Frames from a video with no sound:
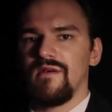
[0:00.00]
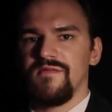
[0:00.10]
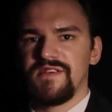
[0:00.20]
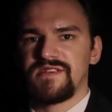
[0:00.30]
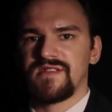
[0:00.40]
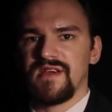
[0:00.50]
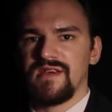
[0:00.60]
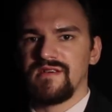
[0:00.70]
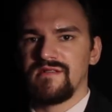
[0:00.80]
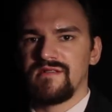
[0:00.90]
On this
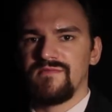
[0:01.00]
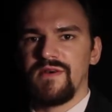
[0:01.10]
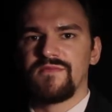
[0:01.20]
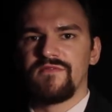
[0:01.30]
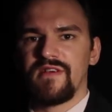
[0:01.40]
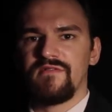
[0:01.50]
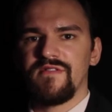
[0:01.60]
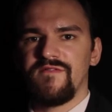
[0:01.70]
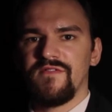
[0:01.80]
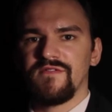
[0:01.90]
day, Pope
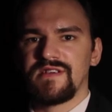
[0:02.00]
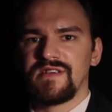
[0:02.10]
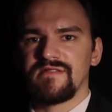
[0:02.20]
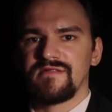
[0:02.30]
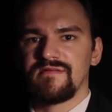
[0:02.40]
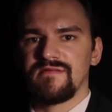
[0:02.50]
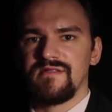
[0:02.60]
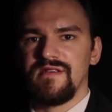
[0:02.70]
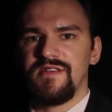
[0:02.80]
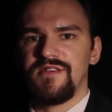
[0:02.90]
Gregory the 13th
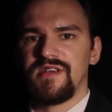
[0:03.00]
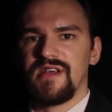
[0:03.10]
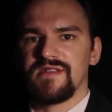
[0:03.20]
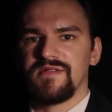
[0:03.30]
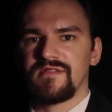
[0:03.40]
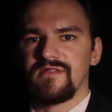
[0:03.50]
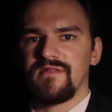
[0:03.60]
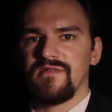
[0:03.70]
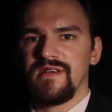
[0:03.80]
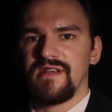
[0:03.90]
initiated the
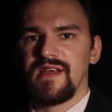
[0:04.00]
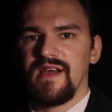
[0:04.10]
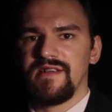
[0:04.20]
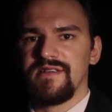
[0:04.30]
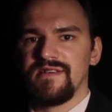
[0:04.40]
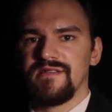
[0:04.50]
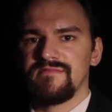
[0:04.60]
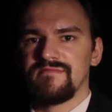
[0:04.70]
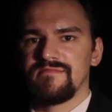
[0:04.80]
Gregorian calendar.